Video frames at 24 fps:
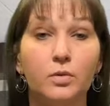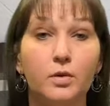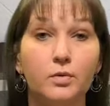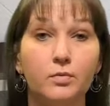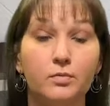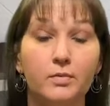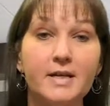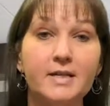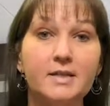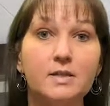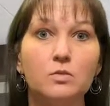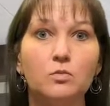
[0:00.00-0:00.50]

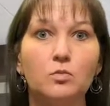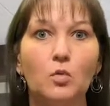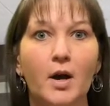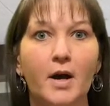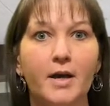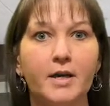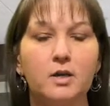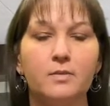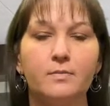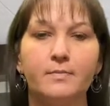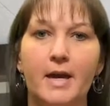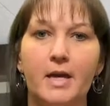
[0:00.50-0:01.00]
So
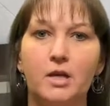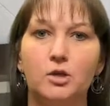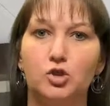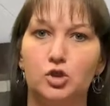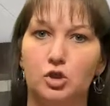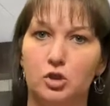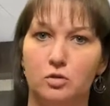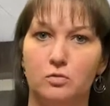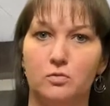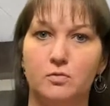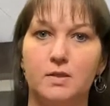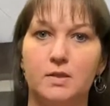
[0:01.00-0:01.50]
the reason
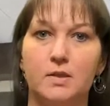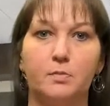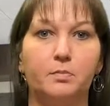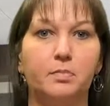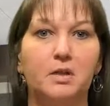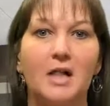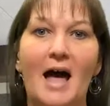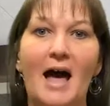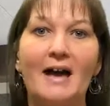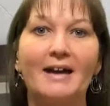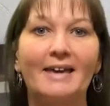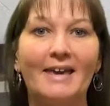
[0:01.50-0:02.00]
why you may
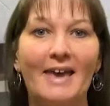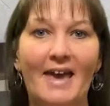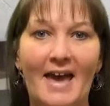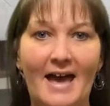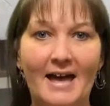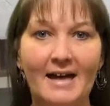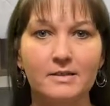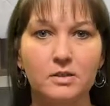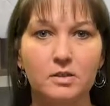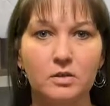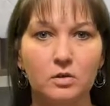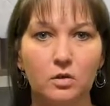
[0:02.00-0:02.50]
choose the
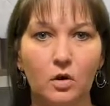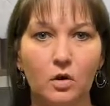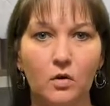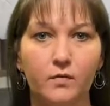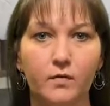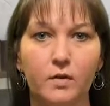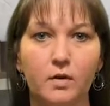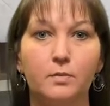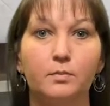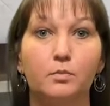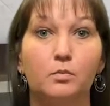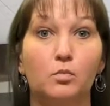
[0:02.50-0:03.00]

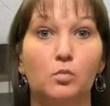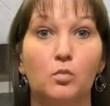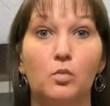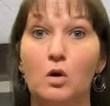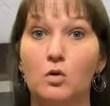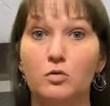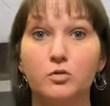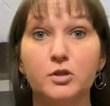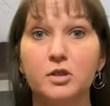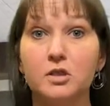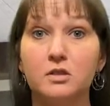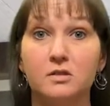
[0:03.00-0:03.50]
BlackCat
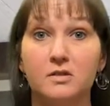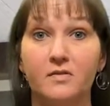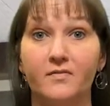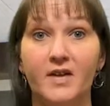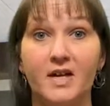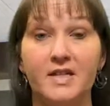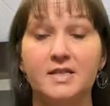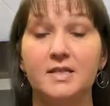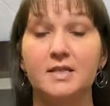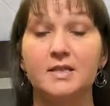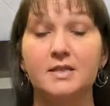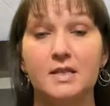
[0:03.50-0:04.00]
over
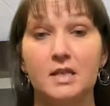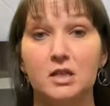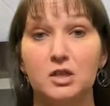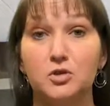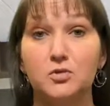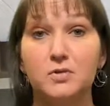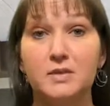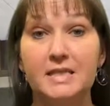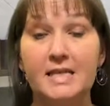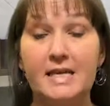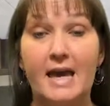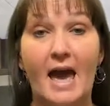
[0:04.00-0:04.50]
most
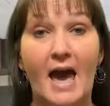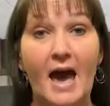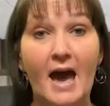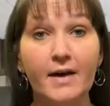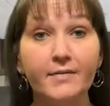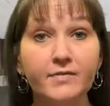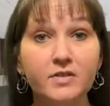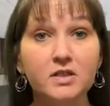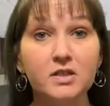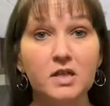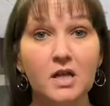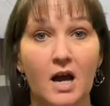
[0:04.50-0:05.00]
devices
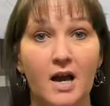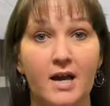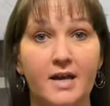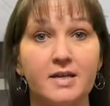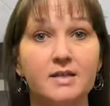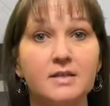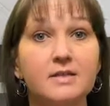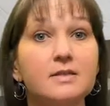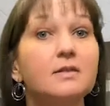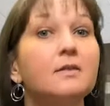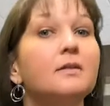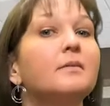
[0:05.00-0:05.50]
that you see
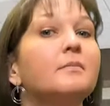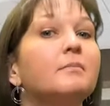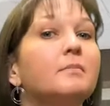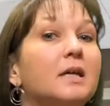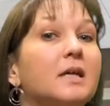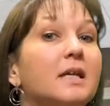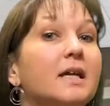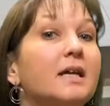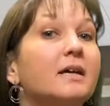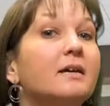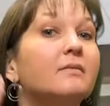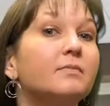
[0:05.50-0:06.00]

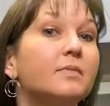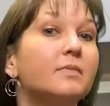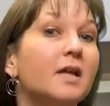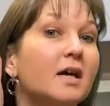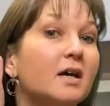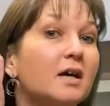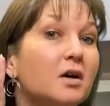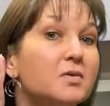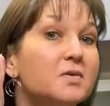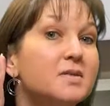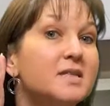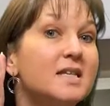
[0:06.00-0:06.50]
advertised,
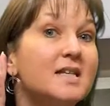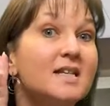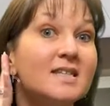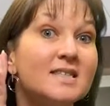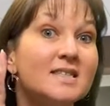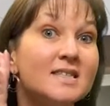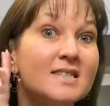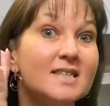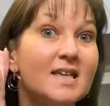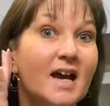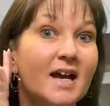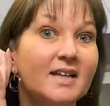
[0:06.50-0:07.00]
meaning
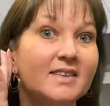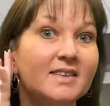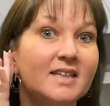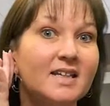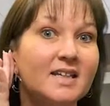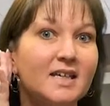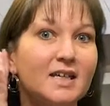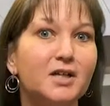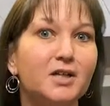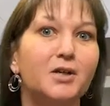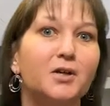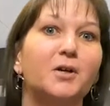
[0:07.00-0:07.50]
that goes
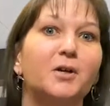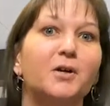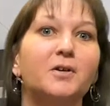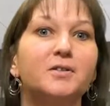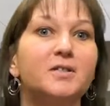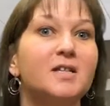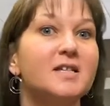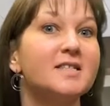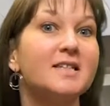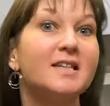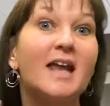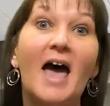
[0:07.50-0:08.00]
inside
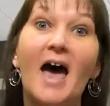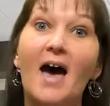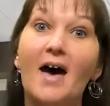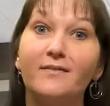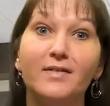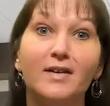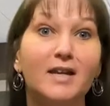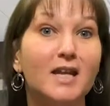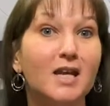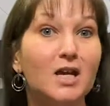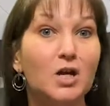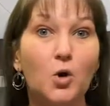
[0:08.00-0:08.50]
the
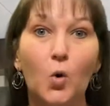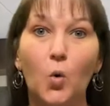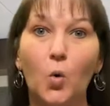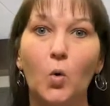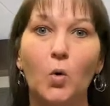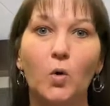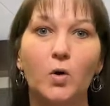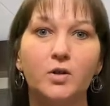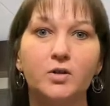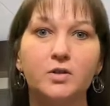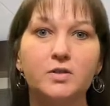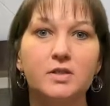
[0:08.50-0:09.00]
ear, doesn't
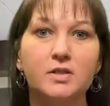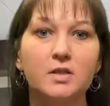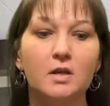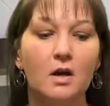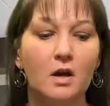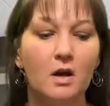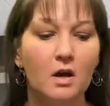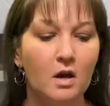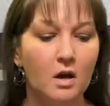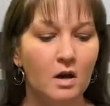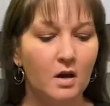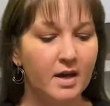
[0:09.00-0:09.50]
have any
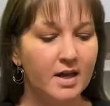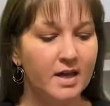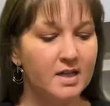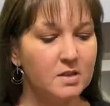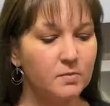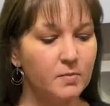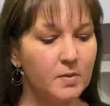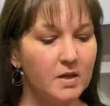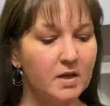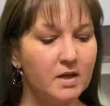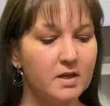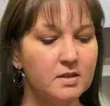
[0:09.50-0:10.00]

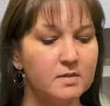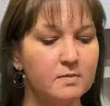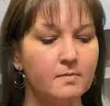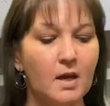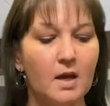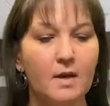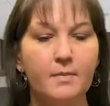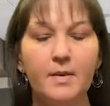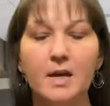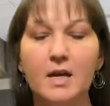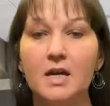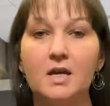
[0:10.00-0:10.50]
cords,
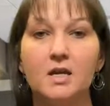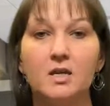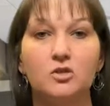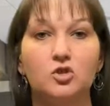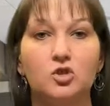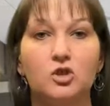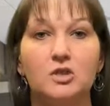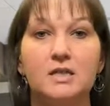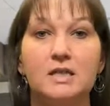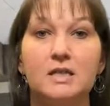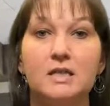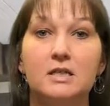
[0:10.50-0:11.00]
is
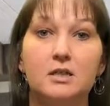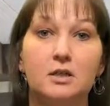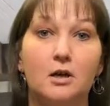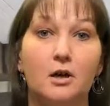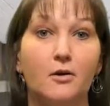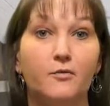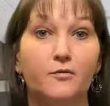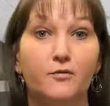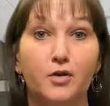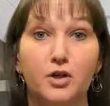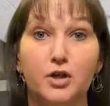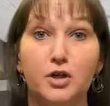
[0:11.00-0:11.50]
because maybe
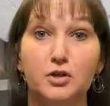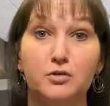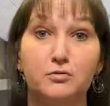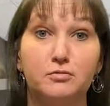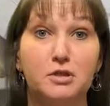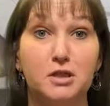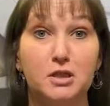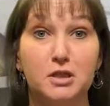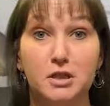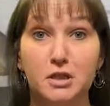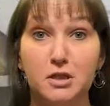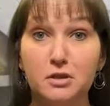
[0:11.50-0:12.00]
it's just
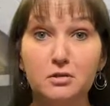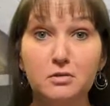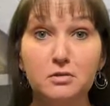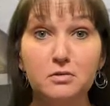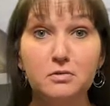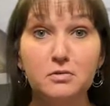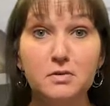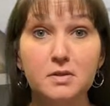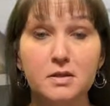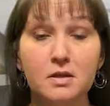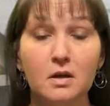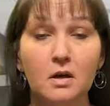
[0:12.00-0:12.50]
easier for
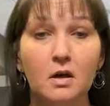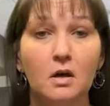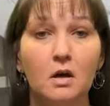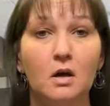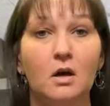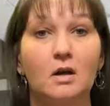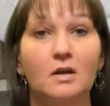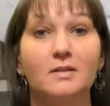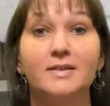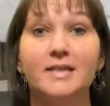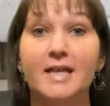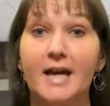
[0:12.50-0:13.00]
you to
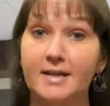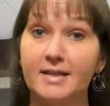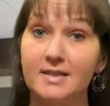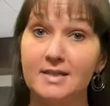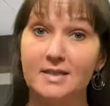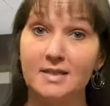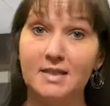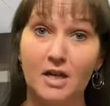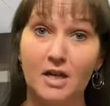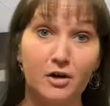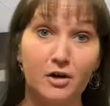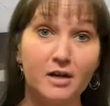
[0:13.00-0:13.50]
use.
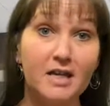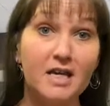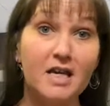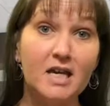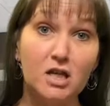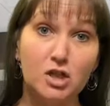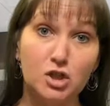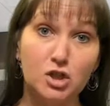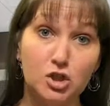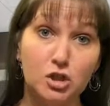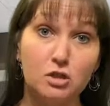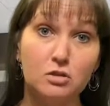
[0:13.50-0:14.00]

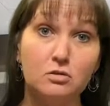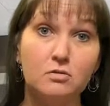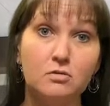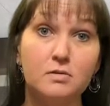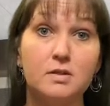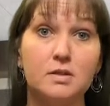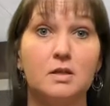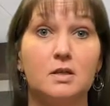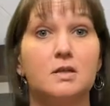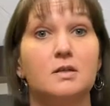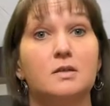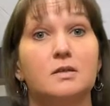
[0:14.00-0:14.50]

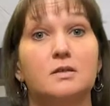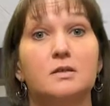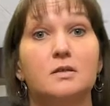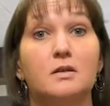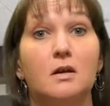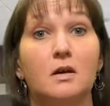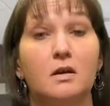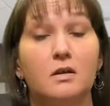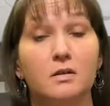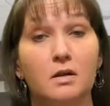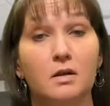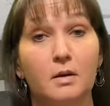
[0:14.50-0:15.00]
Dexterity
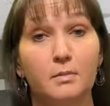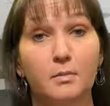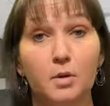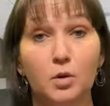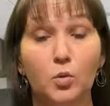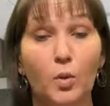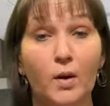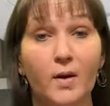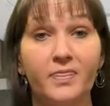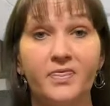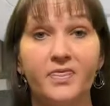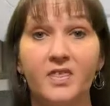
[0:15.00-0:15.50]
issues
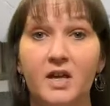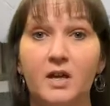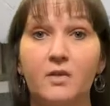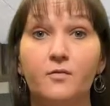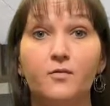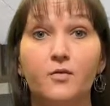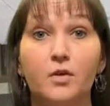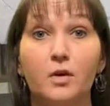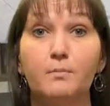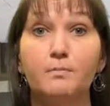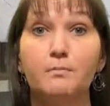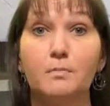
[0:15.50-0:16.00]
is a
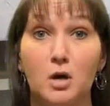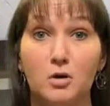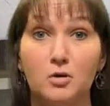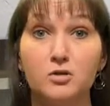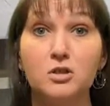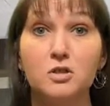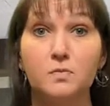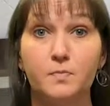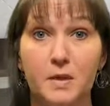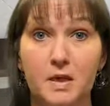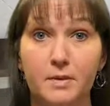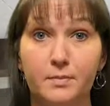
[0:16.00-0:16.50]
number one
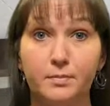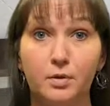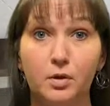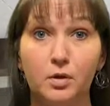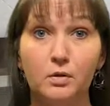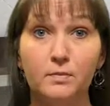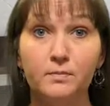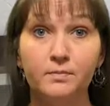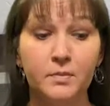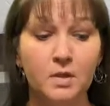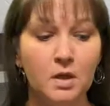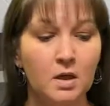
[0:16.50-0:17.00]
thing for
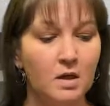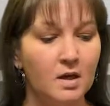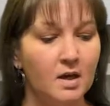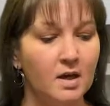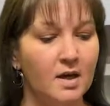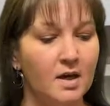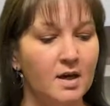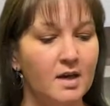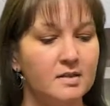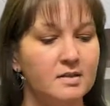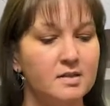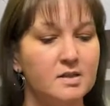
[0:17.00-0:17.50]
most
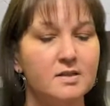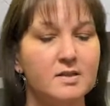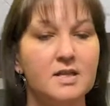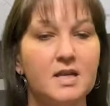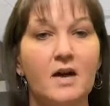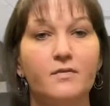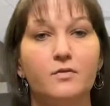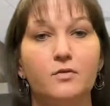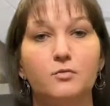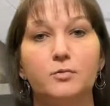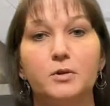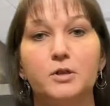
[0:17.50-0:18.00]
people.
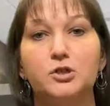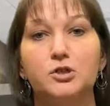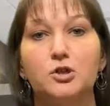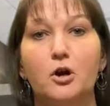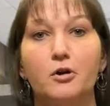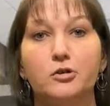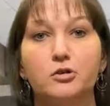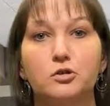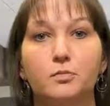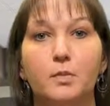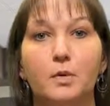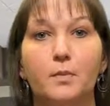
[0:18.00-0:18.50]
It
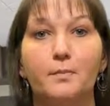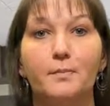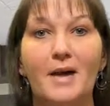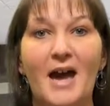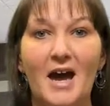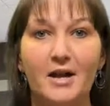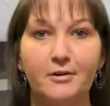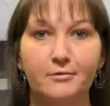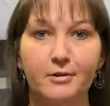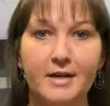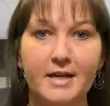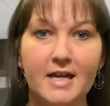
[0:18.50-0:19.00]
does have a
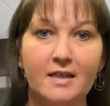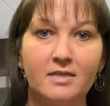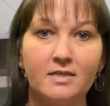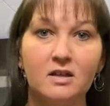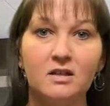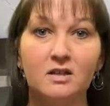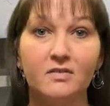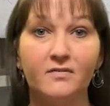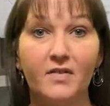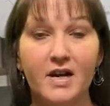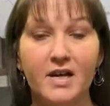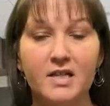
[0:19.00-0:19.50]
rechargeable
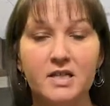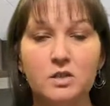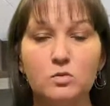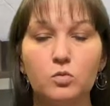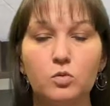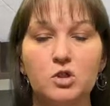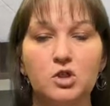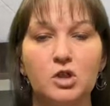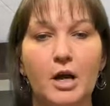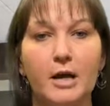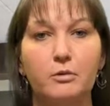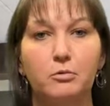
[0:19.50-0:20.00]
battery
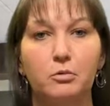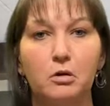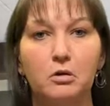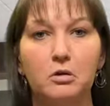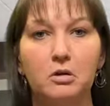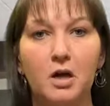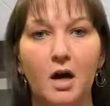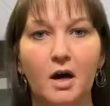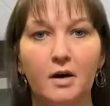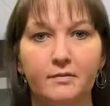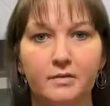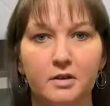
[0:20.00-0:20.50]
in the
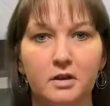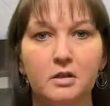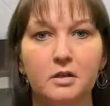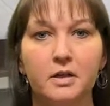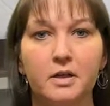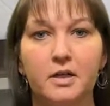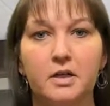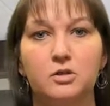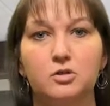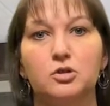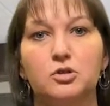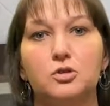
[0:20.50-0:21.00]
device, which I
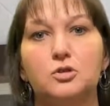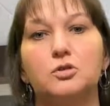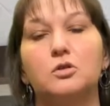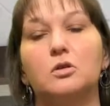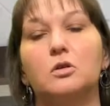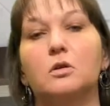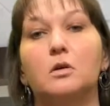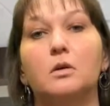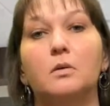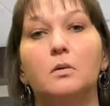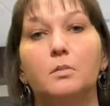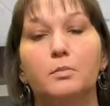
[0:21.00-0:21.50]
will
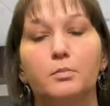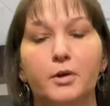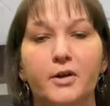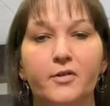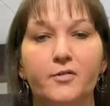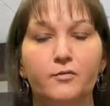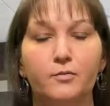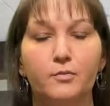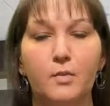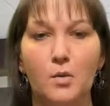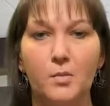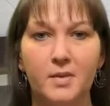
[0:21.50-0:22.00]
cover in
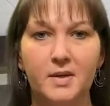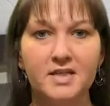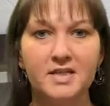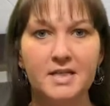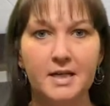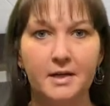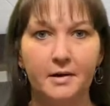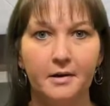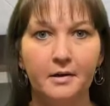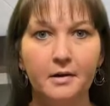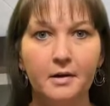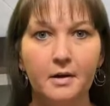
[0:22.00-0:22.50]
just a
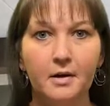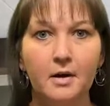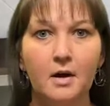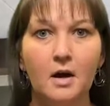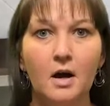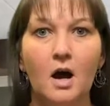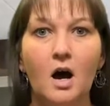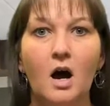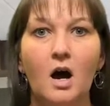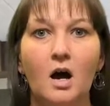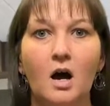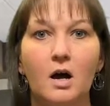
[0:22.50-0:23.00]
brief
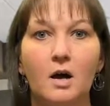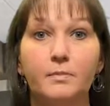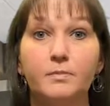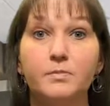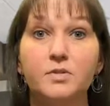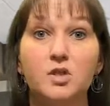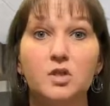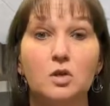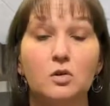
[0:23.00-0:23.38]
moment here.